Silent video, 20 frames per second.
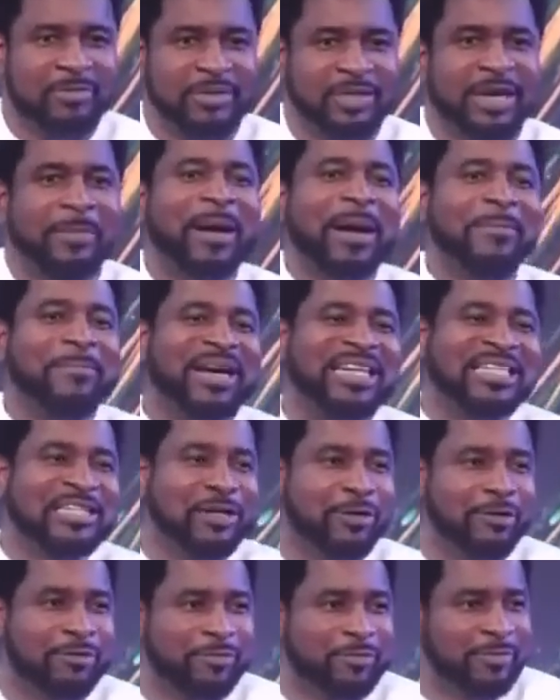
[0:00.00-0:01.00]
My paddy
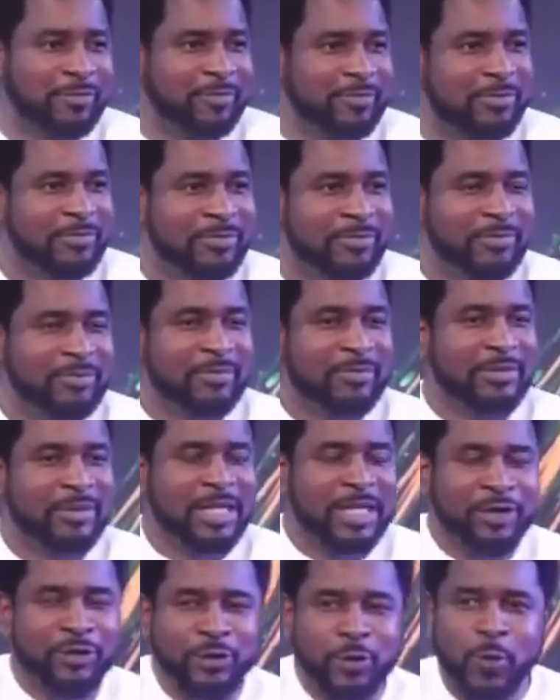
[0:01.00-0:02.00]
love.
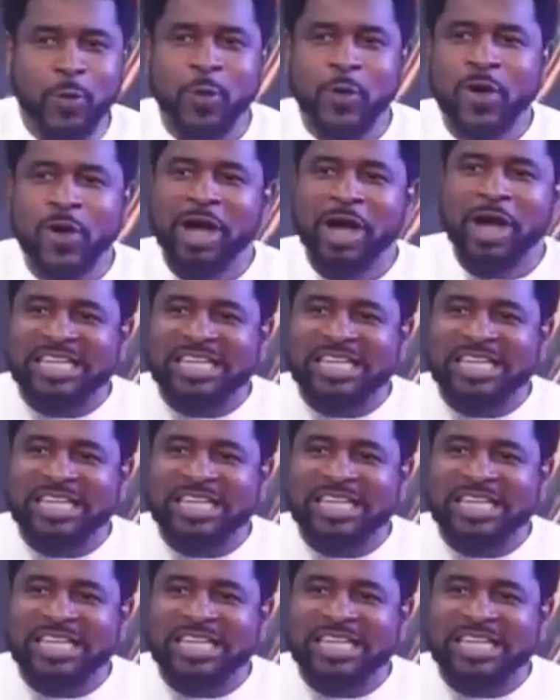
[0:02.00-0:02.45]
So the